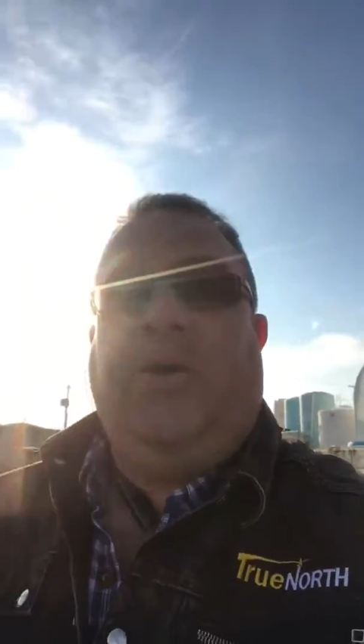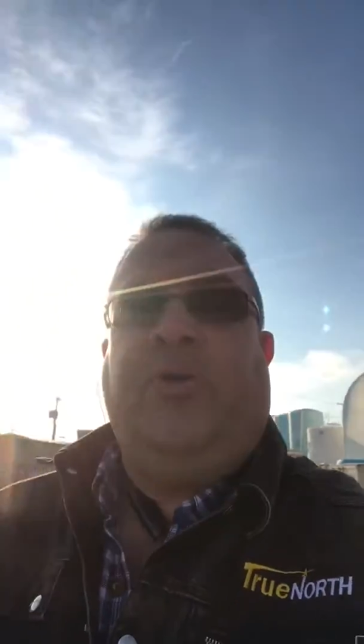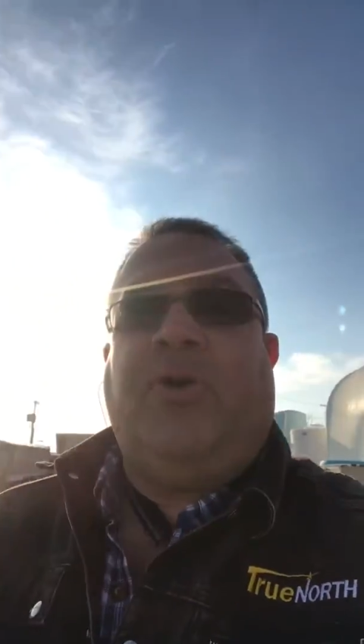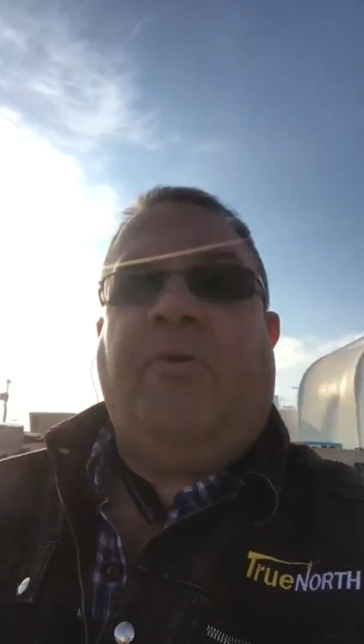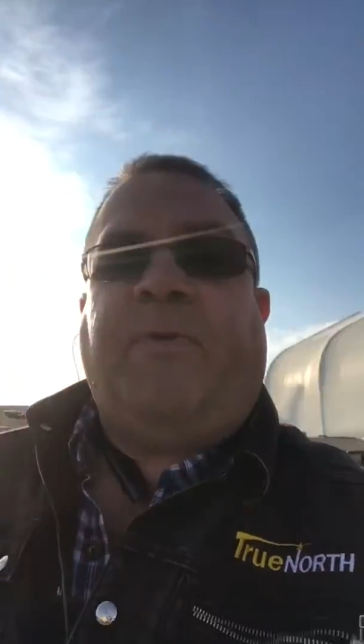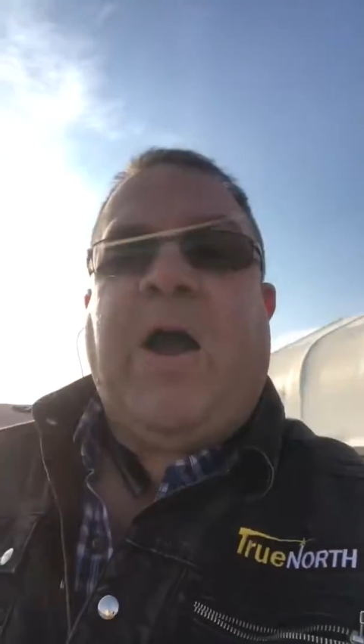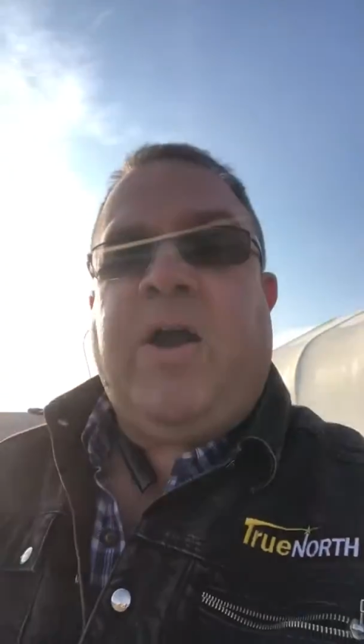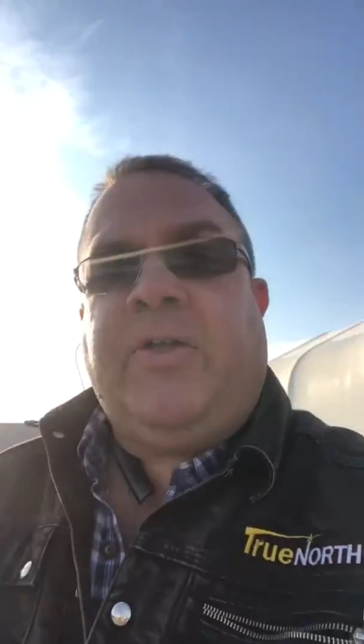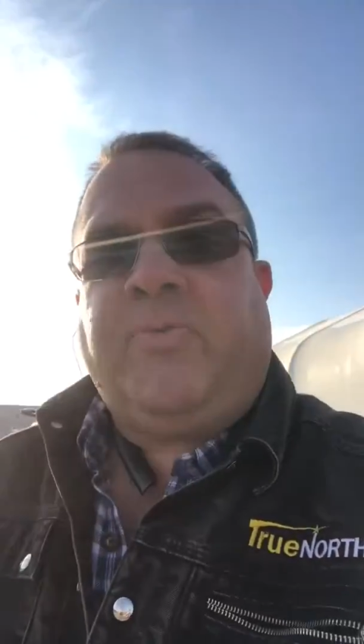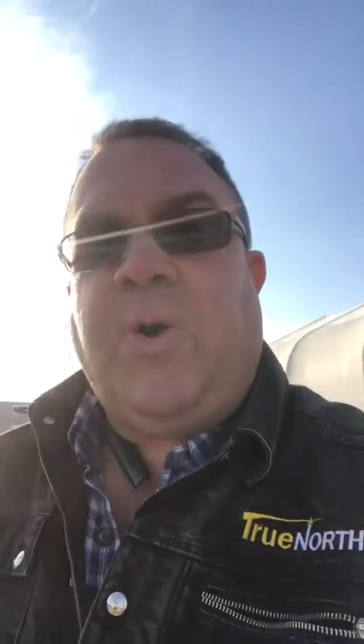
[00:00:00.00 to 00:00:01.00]
so
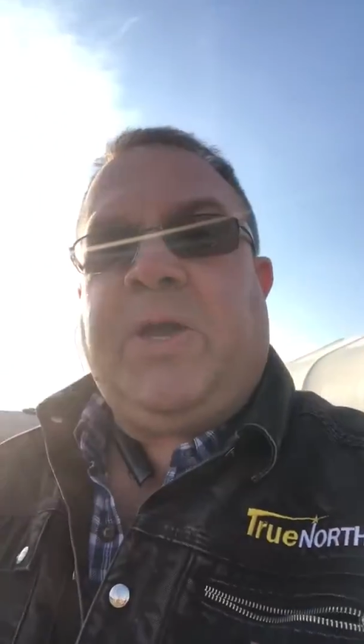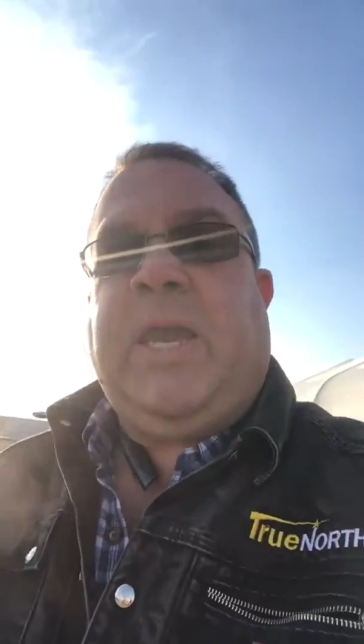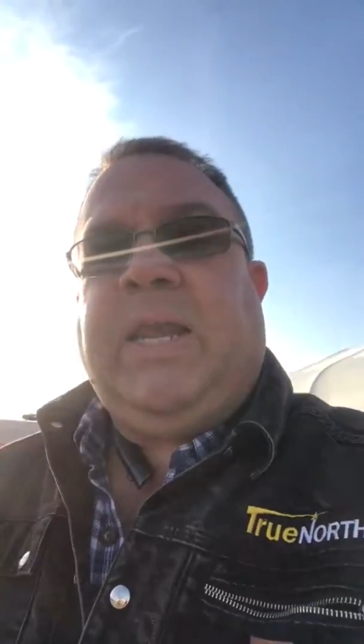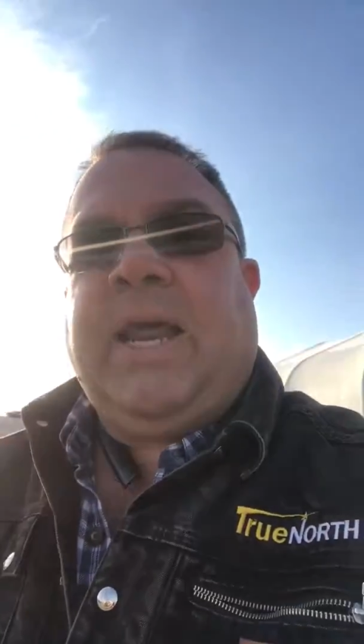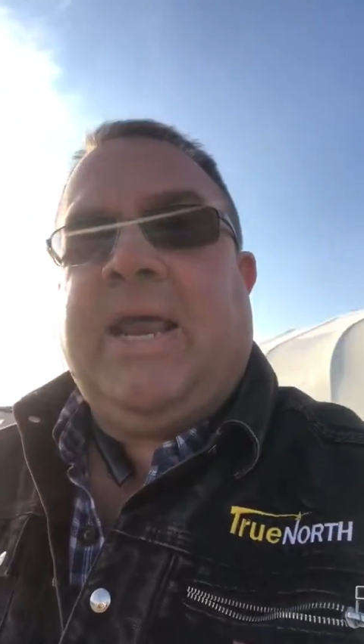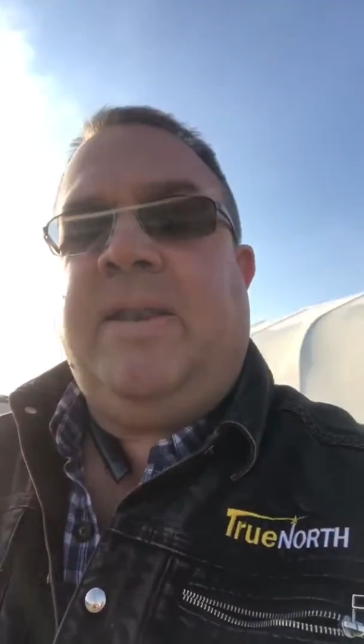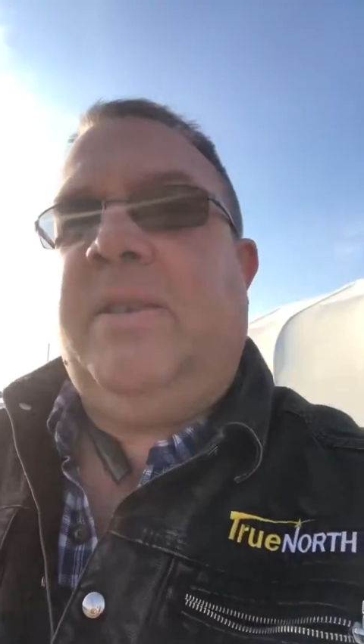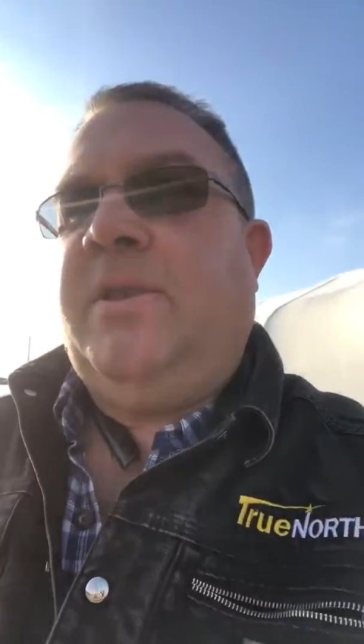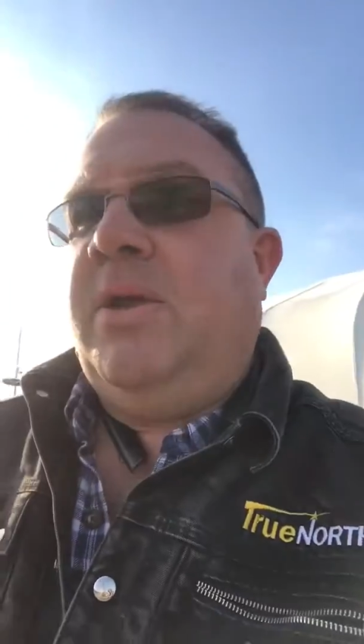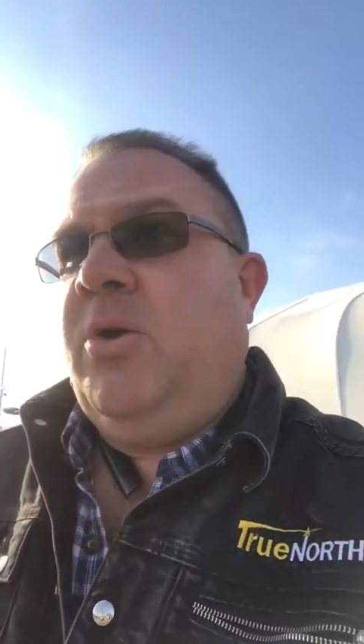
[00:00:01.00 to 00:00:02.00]
far it's working,
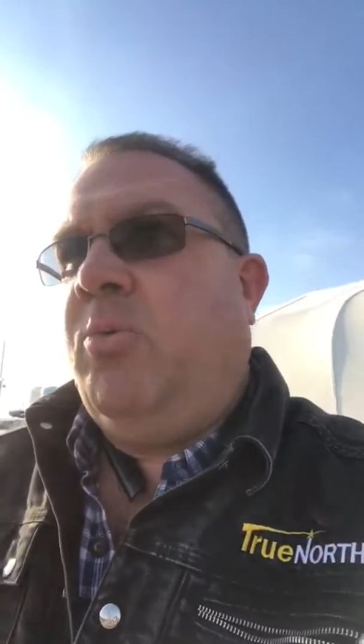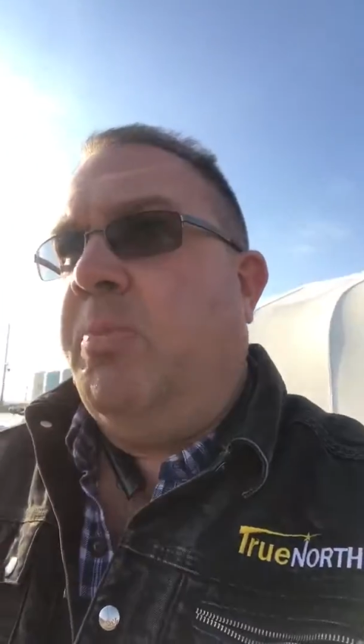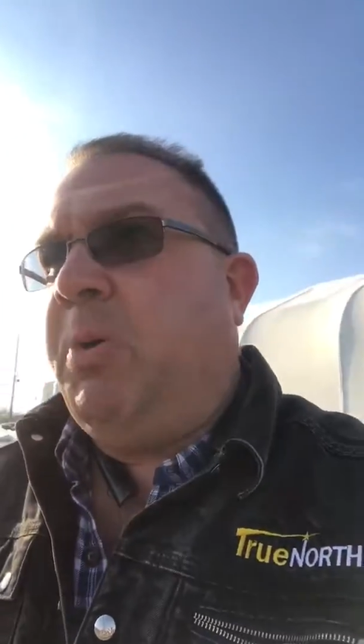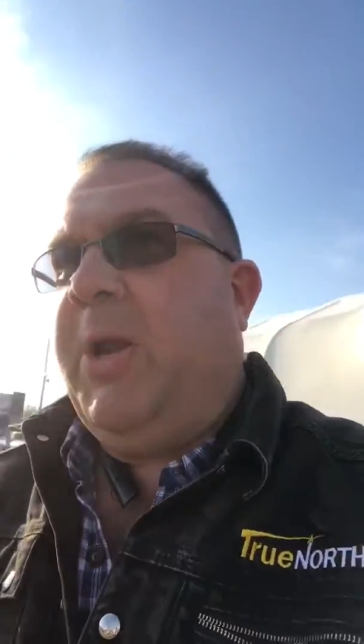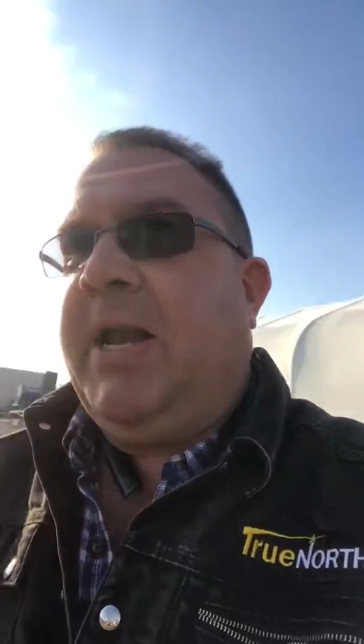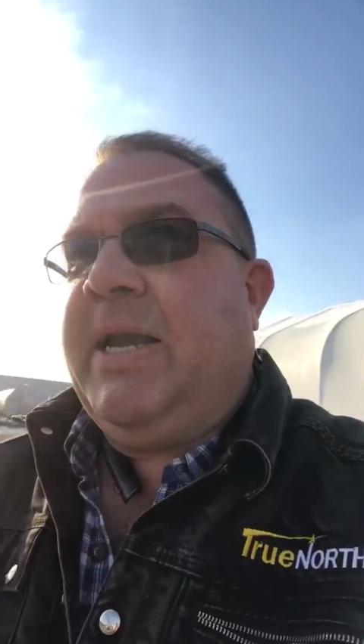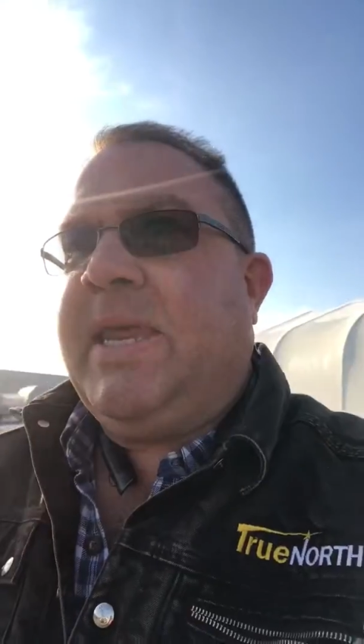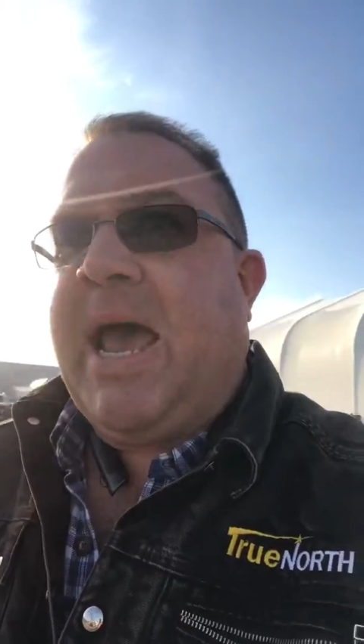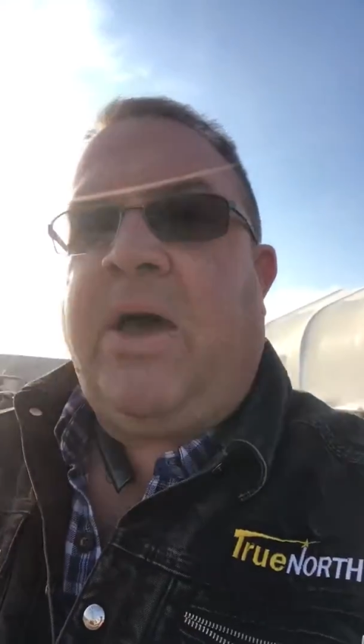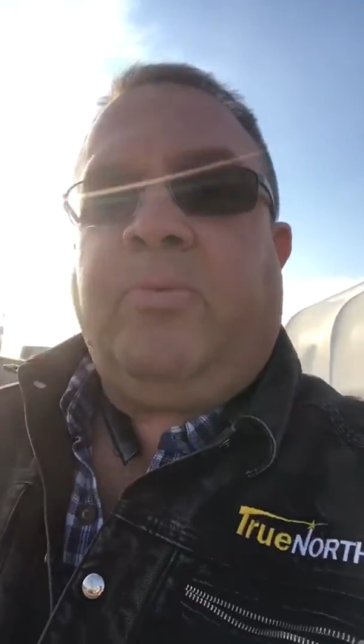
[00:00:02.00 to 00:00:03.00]
and we're putting it
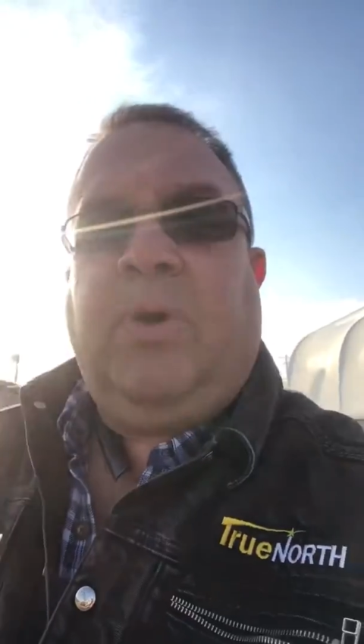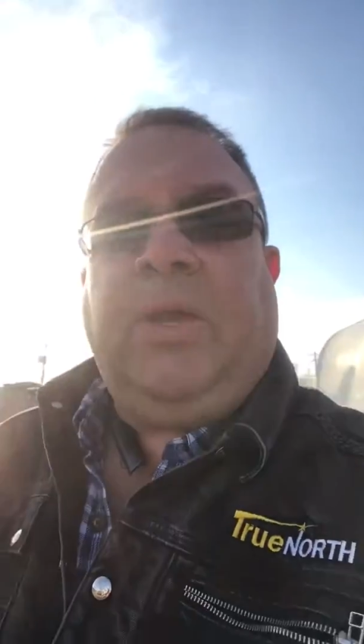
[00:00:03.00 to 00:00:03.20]
down.